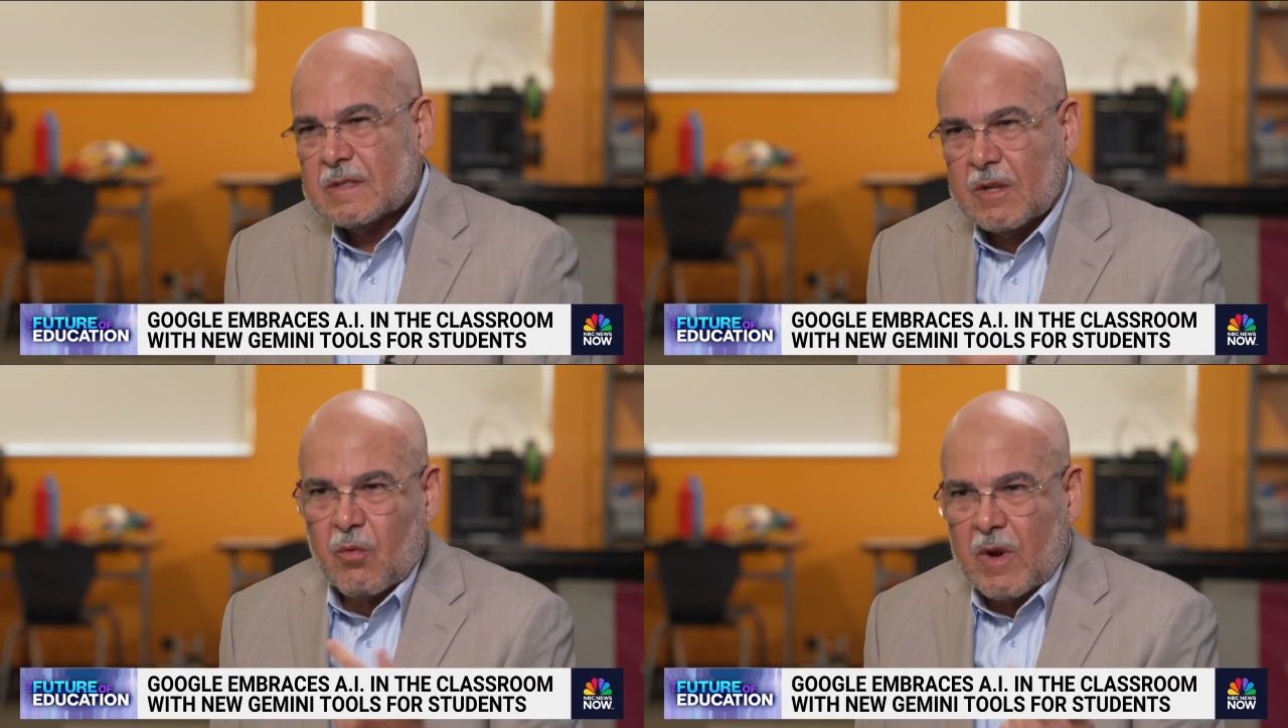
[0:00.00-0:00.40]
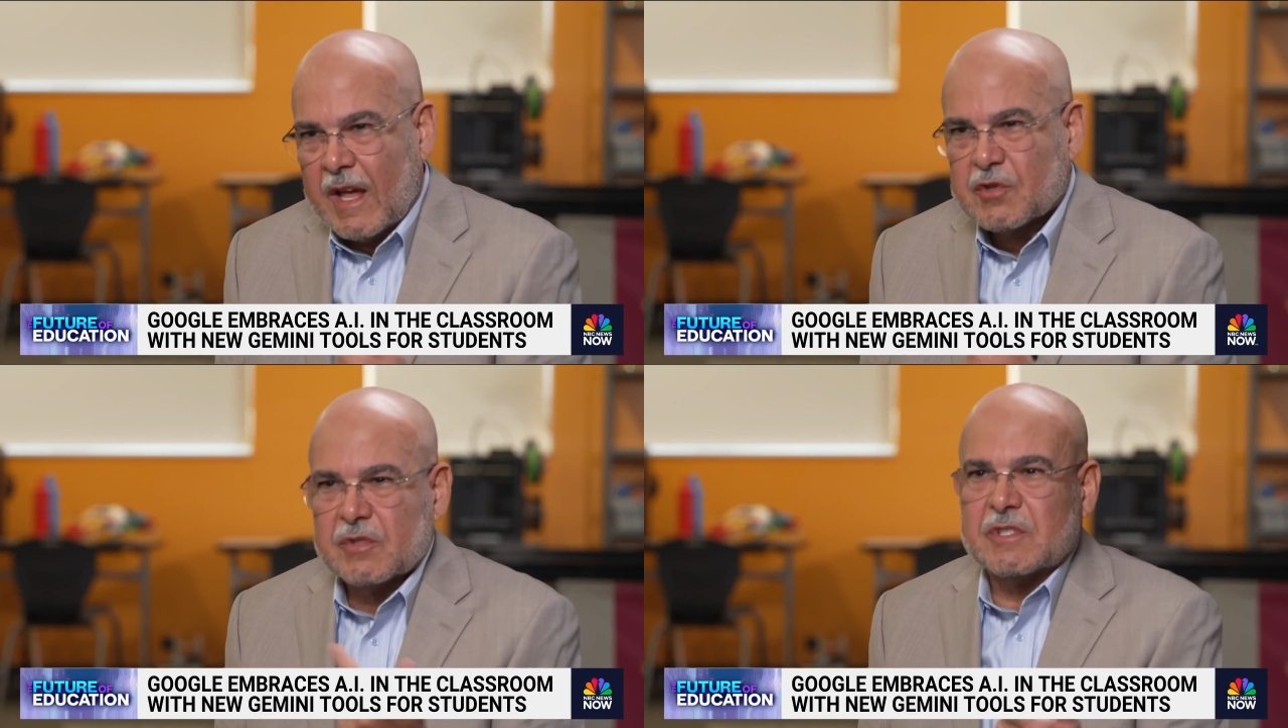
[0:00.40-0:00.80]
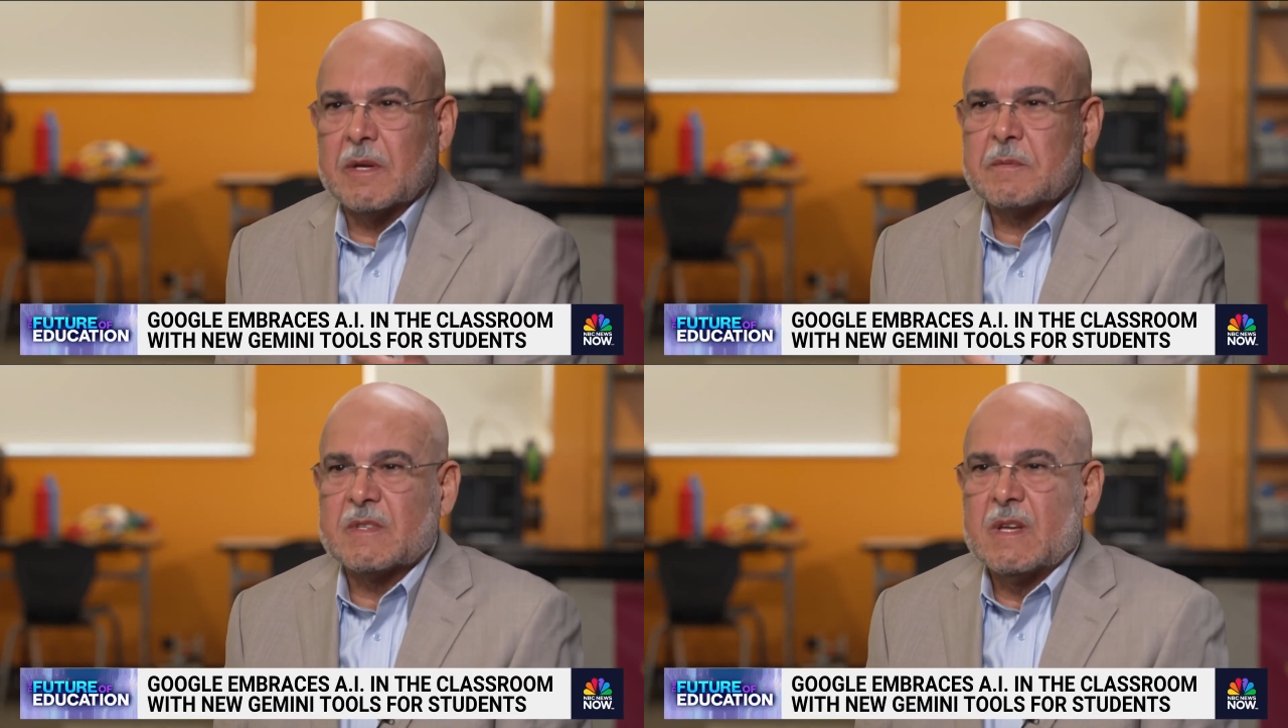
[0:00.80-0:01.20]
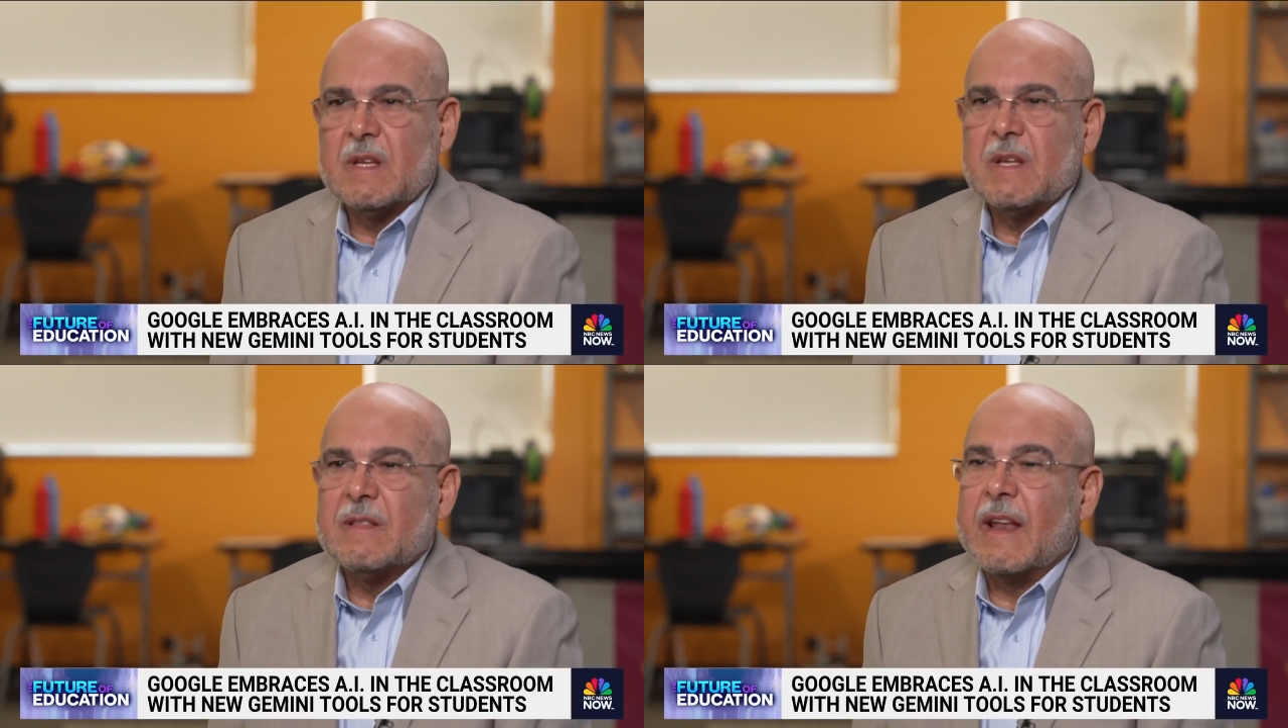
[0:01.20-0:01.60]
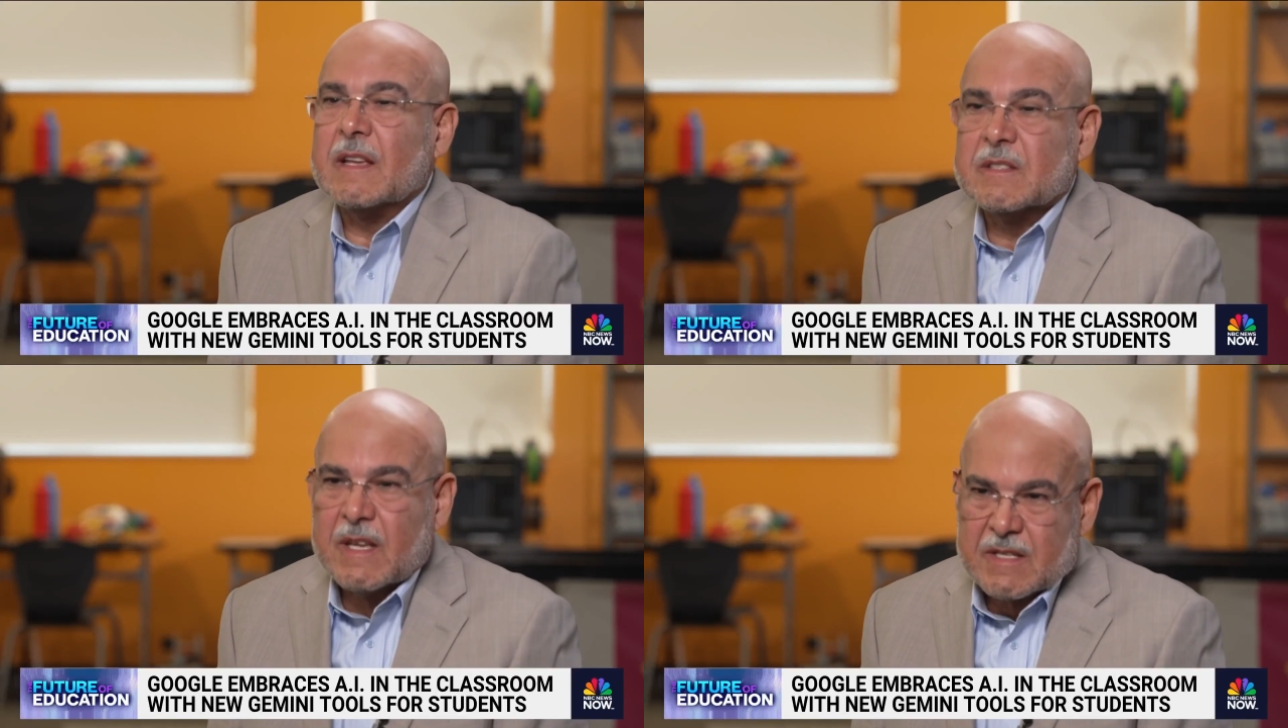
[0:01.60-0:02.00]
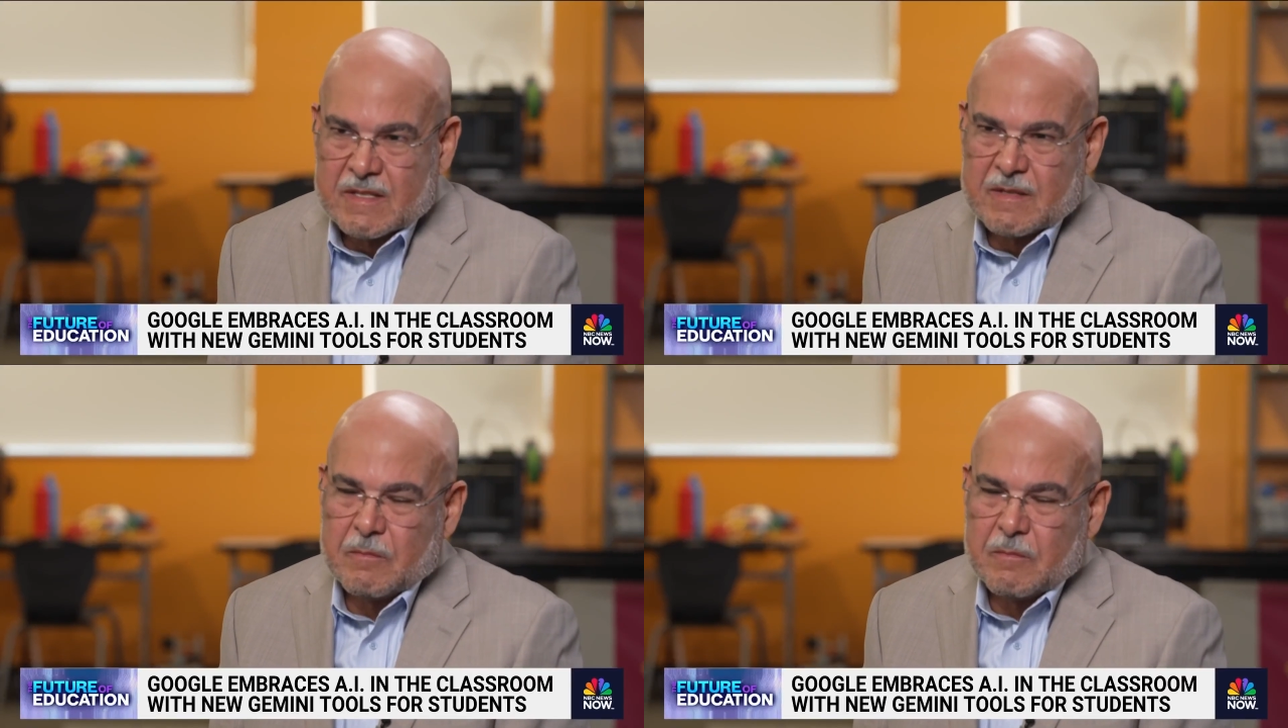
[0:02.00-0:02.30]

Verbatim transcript: the relationships that exists